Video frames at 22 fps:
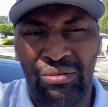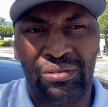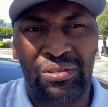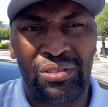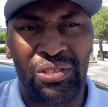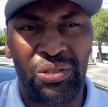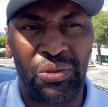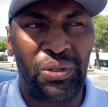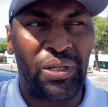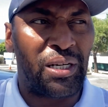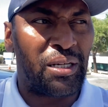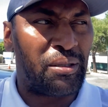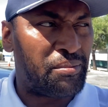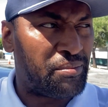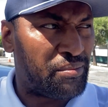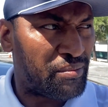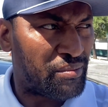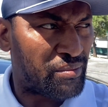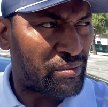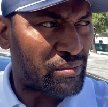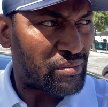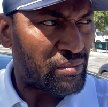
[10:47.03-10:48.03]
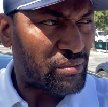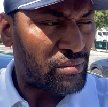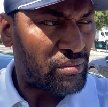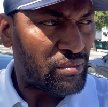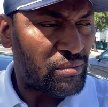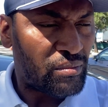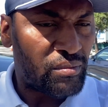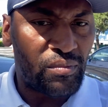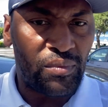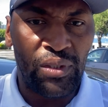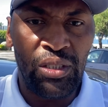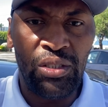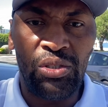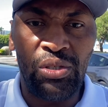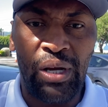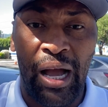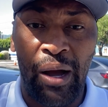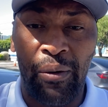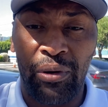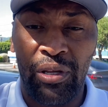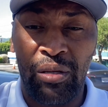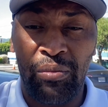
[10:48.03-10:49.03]
to
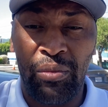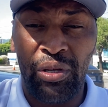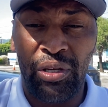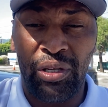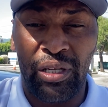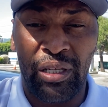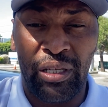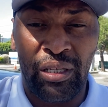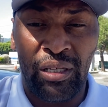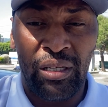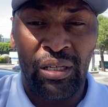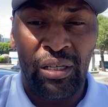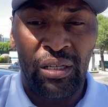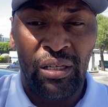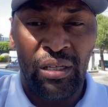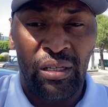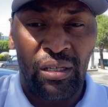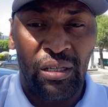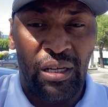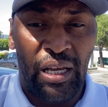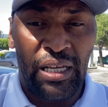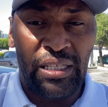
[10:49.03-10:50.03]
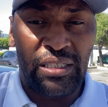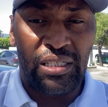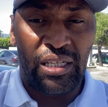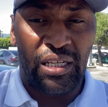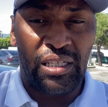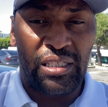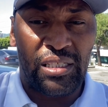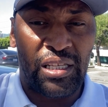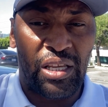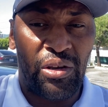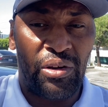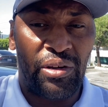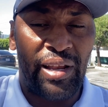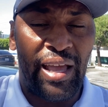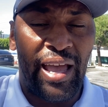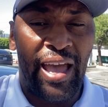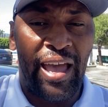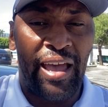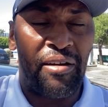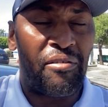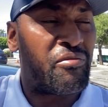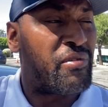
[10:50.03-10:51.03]
our community, and to continue to
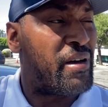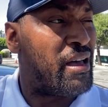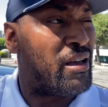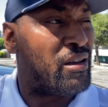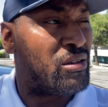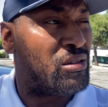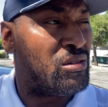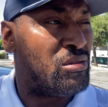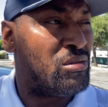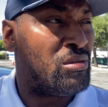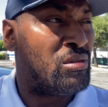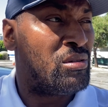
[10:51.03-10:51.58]
add value,